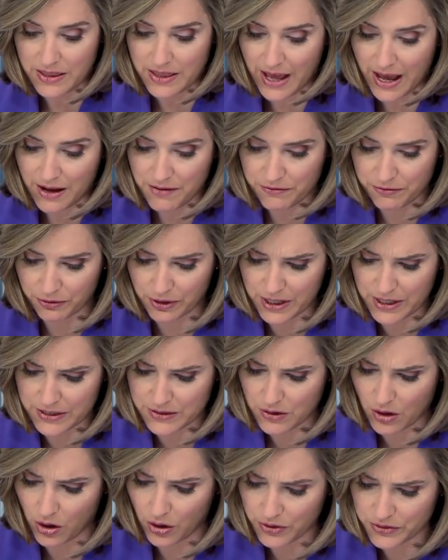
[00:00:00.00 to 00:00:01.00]
that
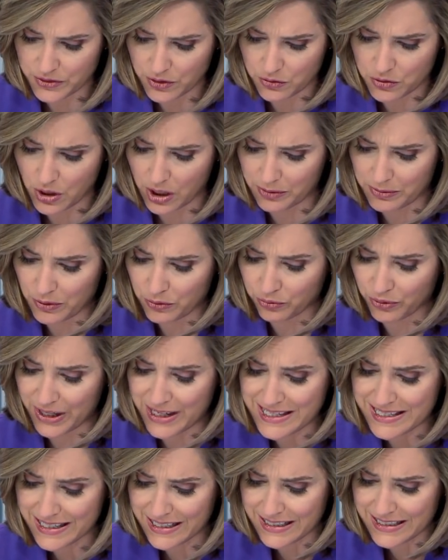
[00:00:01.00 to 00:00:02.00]
phrase, also talking about
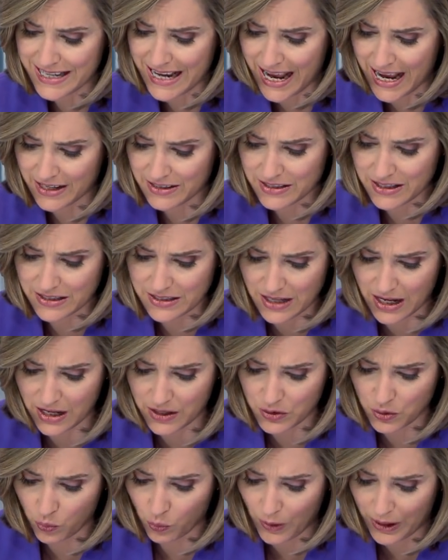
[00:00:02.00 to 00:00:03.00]
raising taxes
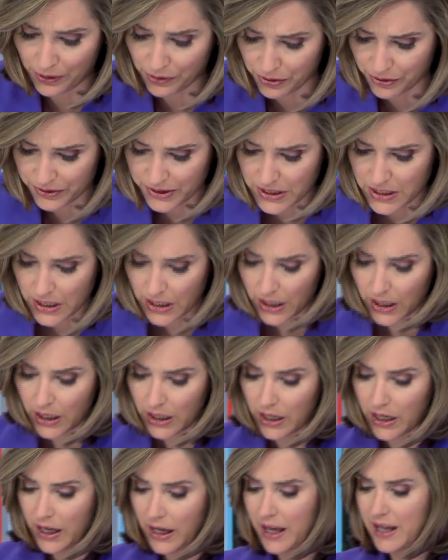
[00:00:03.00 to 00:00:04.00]
on the wealthy.
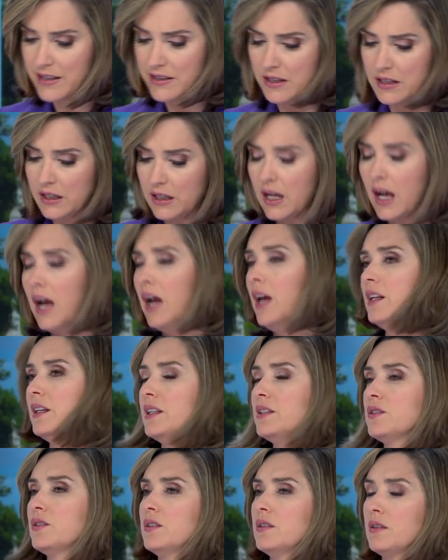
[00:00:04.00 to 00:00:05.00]
As an
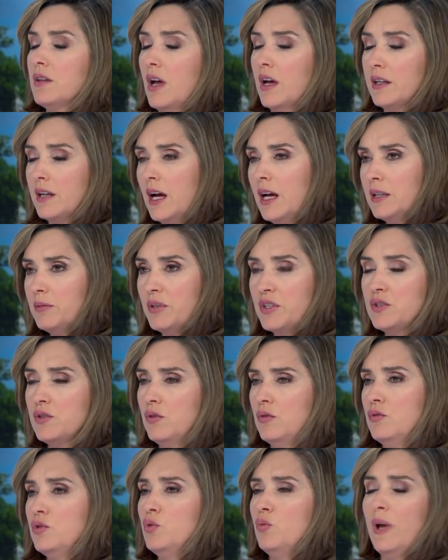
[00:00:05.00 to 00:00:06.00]
economist,
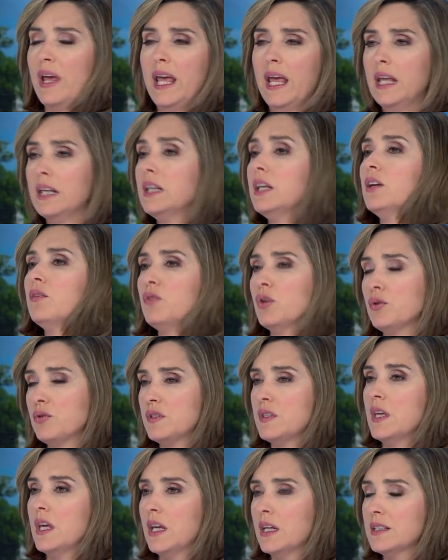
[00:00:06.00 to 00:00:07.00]
do any of
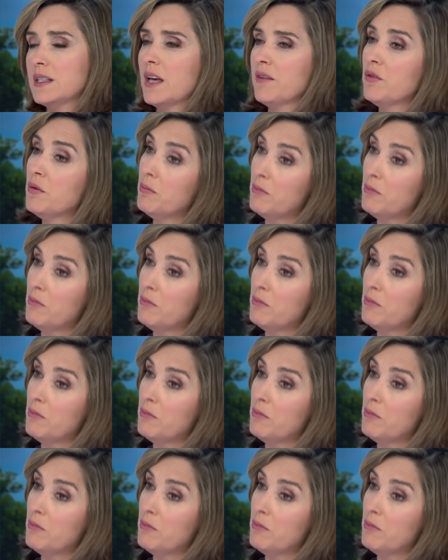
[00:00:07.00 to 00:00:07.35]
those things have a